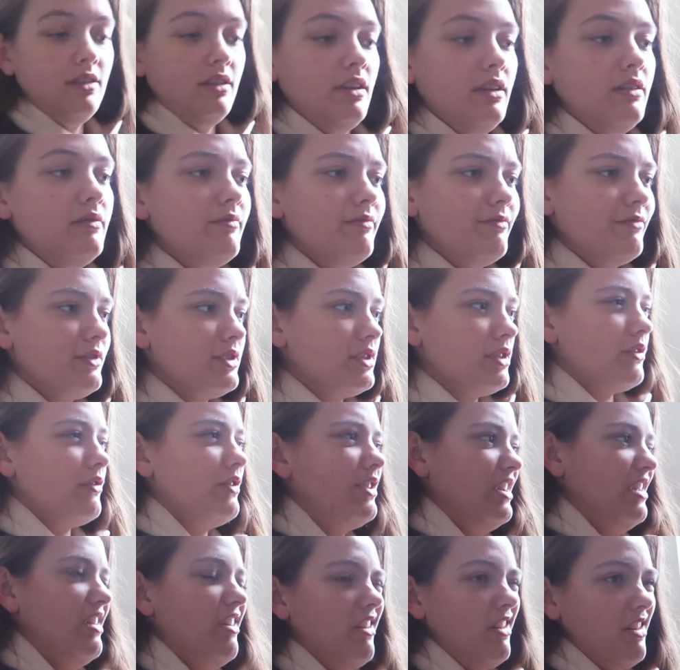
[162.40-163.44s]
and then start
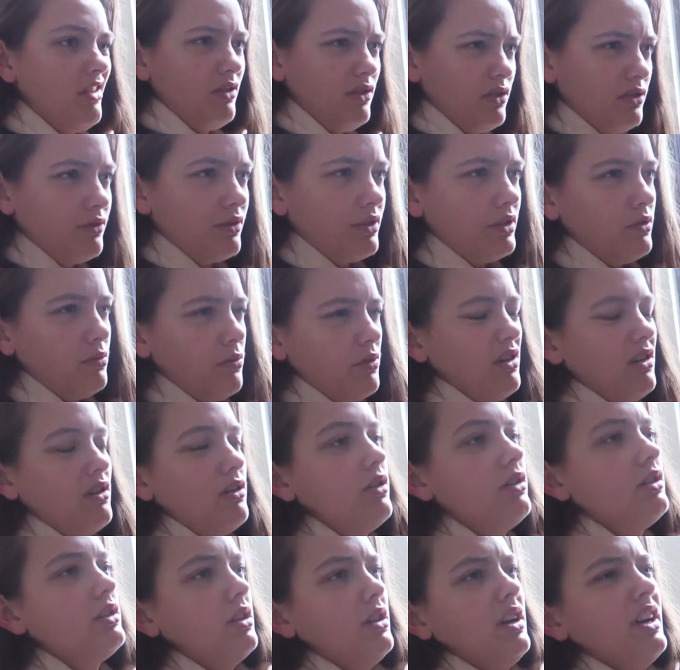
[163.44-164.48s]
reading articles for
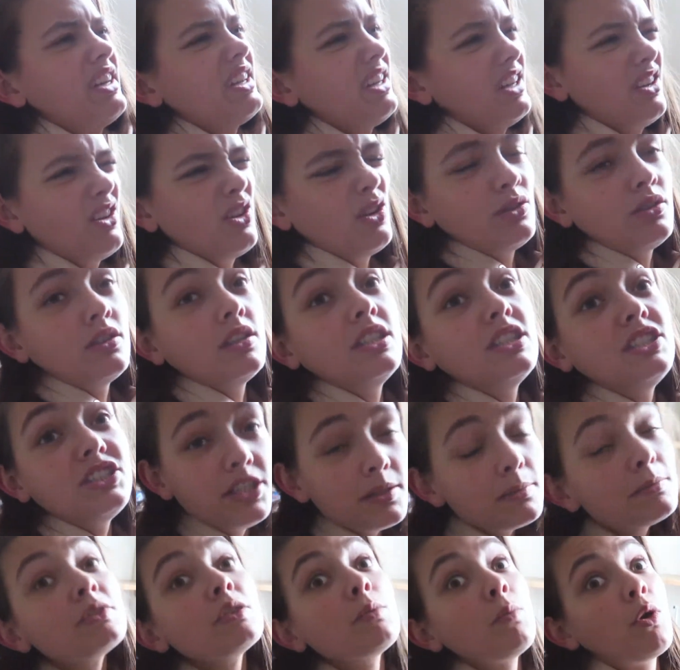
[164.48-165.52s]
tomorrow so I can go to the
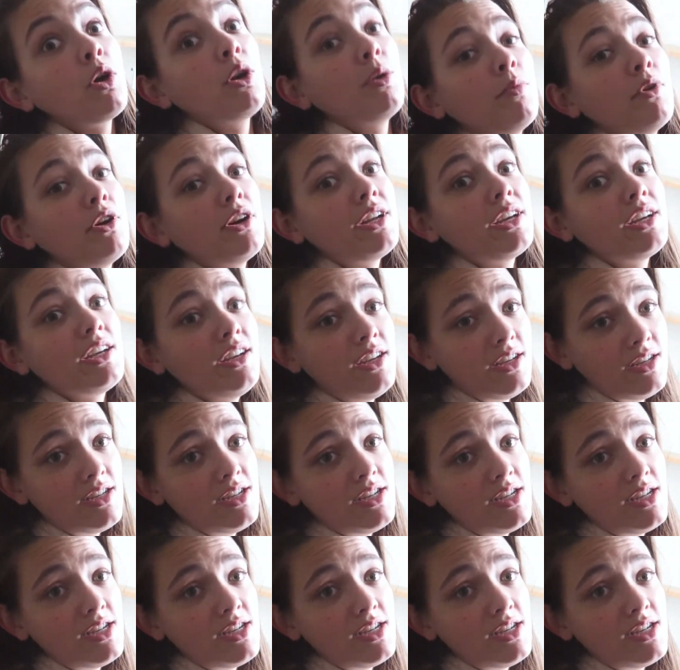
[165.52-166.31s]
gym tomorrow morning.